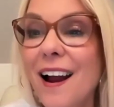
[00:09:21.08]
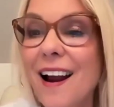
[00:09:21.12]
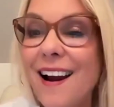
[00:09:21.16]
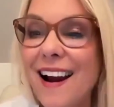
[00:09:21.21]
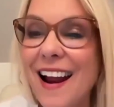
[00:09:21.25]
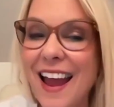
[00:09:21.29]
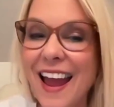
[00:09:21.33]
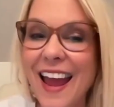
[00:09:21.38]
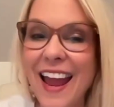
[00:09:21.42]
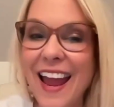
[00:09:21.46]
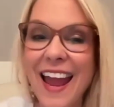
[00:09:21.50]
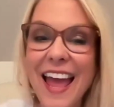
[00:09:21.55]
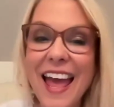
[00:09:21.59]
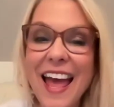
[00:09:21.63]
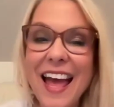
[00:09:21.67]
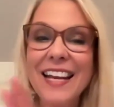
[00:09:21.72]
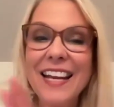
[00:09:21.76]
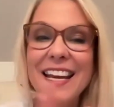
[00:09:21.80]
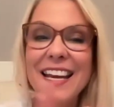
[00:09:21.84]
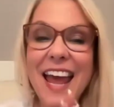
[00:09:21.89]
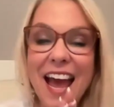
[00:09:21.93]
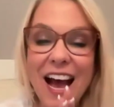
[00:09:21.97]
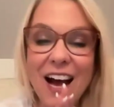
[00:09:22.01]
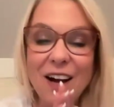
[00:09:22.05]
All right.
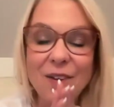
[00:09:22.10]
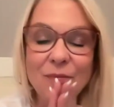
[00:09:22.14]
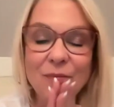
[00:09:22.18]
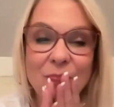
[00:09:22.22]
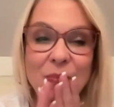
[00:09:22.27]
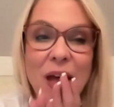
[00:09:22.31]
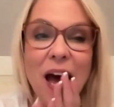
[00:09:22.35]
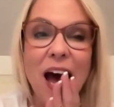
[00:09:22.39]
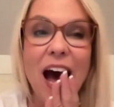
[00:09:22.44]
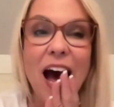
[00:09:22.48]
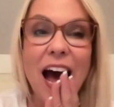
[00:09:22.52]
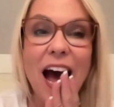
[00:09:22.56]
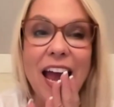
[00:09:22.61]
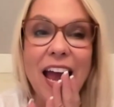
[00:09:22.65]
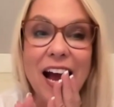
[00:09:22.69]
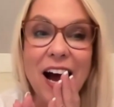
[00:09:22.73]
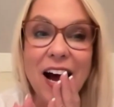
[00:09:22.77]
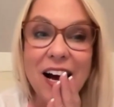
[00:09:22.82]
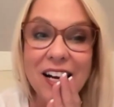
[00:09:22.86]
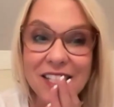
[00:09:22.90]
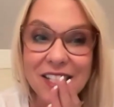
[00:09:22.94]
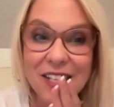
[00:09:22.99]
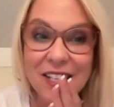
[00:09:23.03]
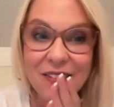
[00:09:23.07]
Now, I
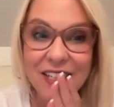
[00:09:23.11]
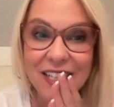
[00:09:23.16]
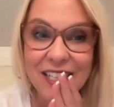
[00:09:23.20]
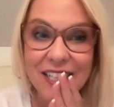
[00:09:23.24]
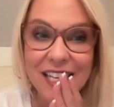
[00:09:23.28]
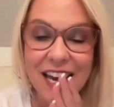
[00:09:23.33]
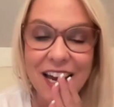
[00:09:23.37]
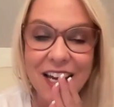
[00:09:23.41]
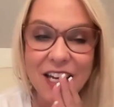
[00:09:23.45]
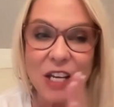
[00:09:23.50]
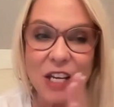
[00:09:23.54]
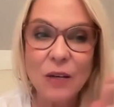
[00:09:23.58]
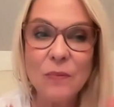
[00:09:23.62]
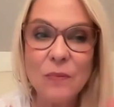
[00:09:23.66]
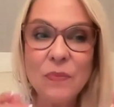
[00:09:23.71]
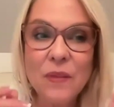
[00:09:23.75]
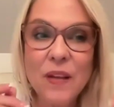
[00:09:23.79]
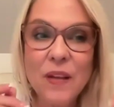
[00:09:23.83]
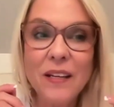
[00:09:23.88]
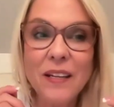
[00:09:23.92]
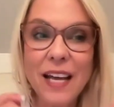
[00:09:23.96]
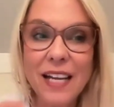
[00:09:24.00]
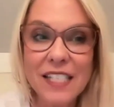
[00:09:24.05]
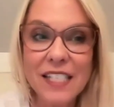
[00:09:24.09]
also want to tell you,
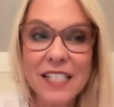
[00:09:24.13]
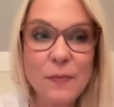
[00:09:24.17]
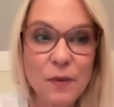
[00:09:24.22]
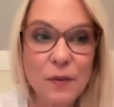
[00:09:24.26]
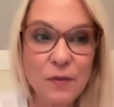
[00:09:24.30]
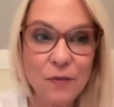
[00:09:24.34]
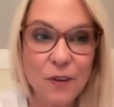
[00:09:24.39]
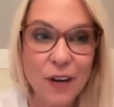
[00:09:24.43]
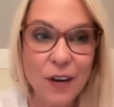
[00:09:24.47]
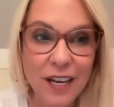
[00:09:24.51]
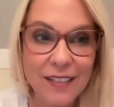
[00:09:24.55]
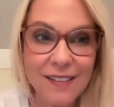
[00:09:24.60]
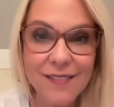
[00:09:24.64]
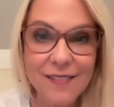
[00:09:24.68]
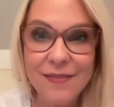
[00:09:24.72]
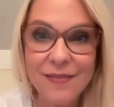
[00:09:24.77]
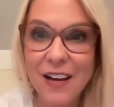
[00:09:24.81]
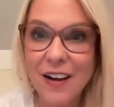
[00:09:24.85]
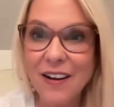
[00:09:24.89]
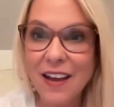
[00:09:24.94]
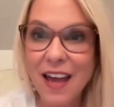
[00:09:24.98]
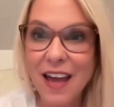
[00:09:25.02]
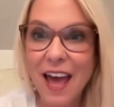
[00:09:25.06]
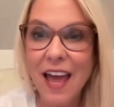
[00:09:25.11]
let's be friends.
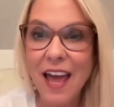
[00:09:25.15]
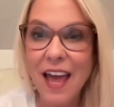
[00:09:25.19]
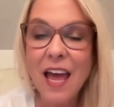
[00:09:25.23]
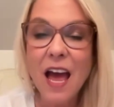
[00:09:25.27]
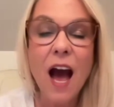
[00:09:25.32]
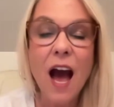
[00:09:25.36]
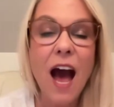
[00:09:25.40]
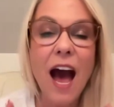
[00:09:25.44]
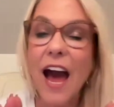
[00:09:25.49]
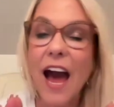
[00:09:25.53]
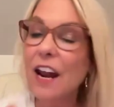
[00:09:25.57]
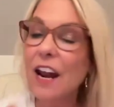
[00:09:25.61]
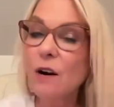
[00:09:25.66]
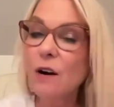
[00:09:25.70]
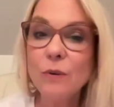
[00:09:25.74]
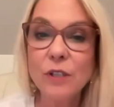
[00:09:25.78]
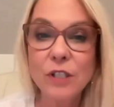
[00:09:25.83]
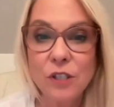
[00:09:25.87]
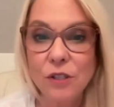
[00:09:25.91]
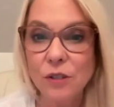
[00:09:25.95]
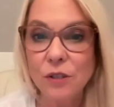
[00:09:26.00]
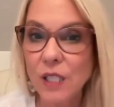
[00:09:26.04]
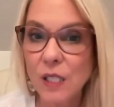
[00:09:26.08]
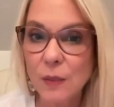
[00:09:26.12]
Okay. I don't
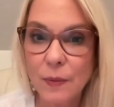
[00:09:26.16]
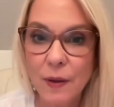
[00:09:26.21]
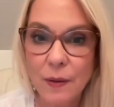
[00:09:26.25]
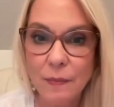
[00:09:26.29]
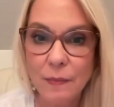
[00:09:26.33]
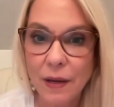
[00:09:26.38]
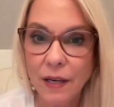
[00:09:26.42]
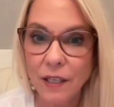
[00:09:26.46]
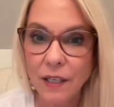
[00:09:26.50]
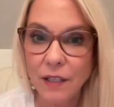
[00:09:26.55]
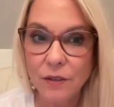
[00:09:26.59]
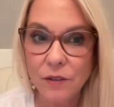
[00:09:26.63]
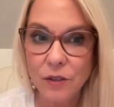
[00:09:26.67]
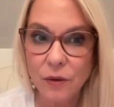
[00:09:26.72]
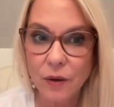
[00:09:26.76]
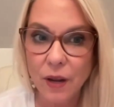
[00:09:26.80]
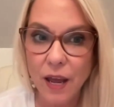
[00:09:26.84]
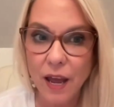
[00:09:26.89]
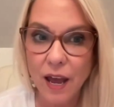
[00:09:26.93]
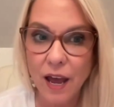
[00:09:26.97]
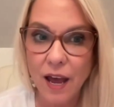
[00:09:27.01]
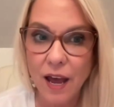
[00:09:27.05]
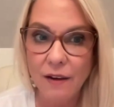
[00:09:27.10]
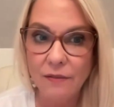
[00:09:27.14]
want you to spend money you don't
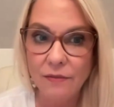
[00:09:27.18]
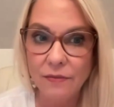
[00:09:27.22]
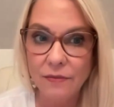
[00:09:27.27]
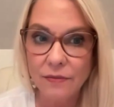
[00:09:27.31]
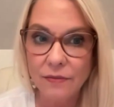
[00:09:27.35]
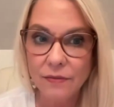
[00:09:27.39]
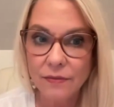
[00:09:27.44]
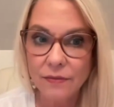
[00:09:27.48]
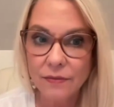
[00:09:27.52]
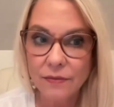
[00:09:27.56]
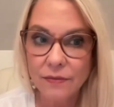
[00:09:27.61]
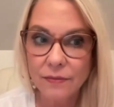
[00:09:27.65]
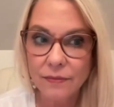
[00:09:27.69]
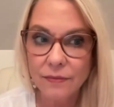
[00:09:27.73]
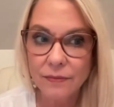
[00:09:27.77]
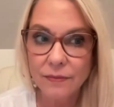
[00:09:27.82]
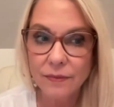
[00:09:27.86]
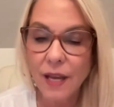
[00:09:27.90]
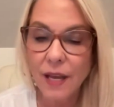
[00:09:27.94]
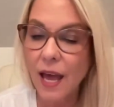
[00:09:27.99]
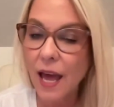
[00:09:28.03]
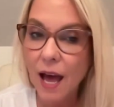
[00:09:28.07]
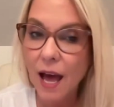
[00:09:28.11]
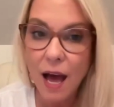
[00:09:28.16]
have.
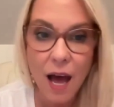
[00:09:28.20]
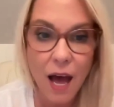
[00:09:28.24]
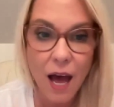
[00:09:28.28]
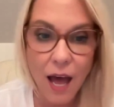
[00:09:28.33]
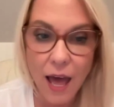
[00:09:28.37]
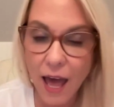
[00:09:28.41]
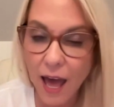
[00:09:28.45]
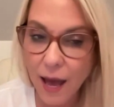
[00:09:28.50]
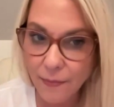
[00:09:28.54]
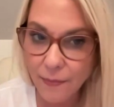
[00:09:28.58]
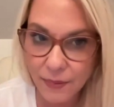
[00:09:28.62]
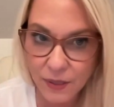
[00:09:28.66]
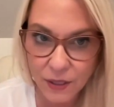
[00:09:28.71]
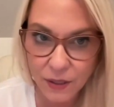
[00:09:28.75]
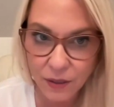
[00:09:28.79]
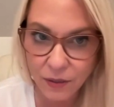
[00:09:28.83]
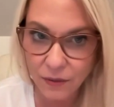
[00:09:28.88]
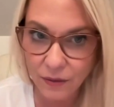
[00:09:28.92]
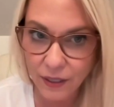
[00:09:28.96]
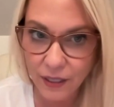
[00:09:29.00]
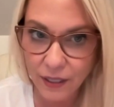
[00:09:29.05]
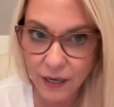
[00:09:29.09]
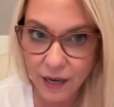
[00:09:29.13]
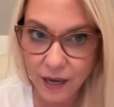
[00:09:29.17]

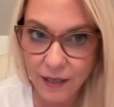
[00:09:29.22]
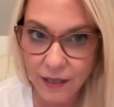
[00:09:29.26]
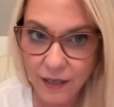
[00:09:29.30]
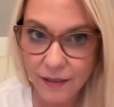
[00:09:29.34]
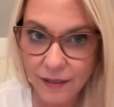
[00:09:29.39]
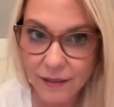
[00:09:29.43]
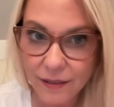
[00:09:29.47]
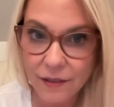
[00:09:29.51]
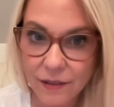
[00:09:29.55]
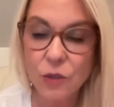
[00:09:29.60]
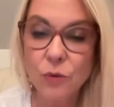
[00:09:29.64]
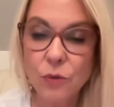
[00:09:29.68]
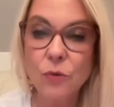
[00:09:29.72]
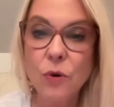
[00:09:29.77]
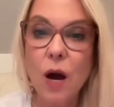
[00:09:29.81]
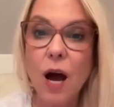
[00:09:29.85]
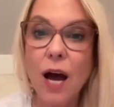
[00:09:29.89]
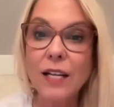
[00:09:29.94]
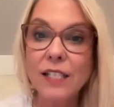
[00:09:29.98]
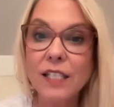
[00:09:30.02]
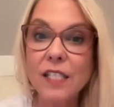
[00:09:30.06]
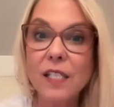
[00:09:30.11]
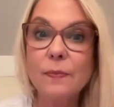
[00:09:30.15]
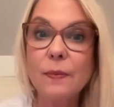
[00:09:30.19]
Absolutely not. Do
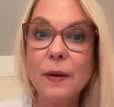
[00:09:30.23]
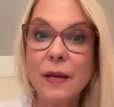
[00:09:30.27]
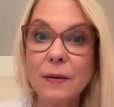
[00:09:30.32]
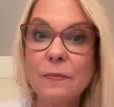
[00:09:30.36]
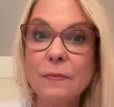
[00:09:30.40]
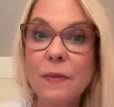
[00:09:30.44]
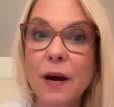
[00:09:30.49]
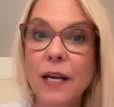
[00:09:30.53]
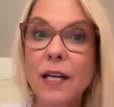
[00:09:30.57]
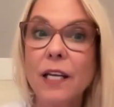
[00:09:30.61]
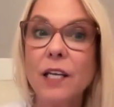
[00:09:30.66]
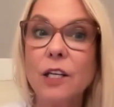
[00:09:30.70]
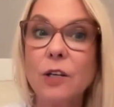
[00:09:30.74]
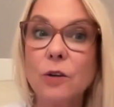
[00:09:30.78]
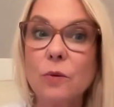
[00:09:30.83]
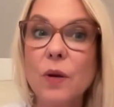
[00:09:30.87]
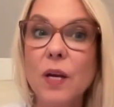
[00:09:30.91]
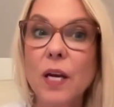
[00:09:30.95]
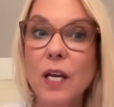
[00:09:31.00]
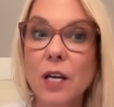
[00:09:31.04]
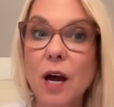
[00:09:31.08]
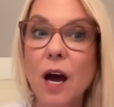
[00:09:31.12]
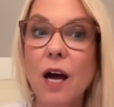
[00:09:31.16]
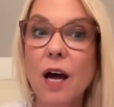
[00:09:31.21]
not spend money you
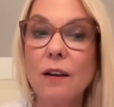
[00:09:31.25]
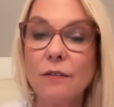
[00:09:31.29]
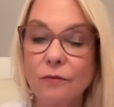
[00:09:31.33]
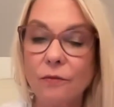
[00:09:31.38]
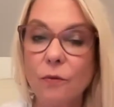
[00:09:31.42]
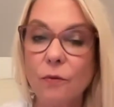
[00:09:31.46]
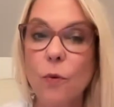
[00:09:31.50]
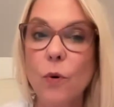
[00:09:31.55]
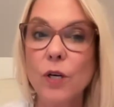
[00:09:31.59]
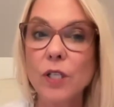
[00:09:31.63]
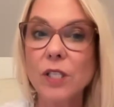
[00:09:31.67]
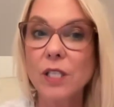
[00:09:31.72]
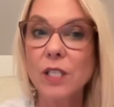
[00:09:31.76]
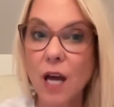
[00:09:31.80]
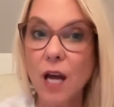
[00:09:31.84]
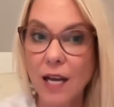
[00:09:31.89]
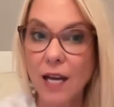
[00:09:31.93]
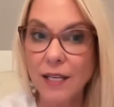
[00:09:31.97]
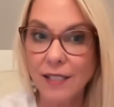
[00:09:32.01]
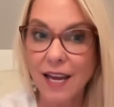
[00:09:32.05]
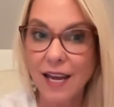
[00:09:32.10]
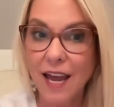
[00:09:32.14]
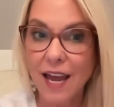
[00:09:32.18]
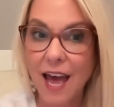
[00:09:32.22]
cannot afford
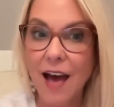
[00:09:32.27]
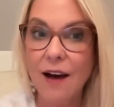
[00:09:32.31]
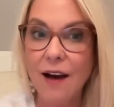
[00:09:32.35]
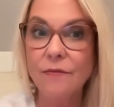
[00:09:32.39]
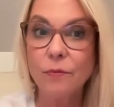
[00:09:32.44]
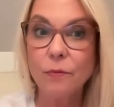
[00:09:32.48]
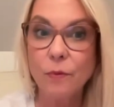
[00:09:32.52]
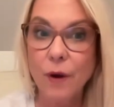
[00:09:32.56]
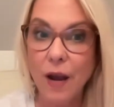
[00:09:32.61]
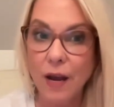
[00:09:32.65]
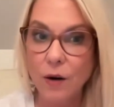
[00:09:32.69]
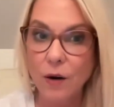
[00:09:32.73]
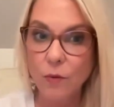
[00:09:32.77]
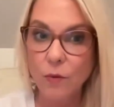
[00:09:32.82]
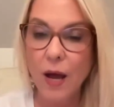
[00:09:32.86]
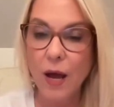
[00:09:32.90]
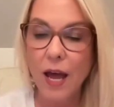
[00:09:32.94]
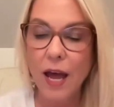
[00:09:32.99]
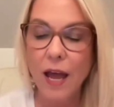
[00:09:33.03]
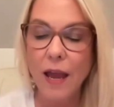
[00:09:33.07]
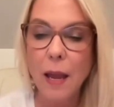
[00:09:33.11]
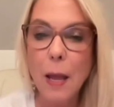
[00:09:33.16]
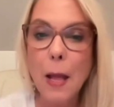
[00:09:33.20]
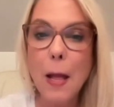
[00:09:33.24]
not to have right
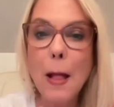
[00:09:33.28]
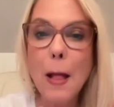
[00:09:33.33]
away.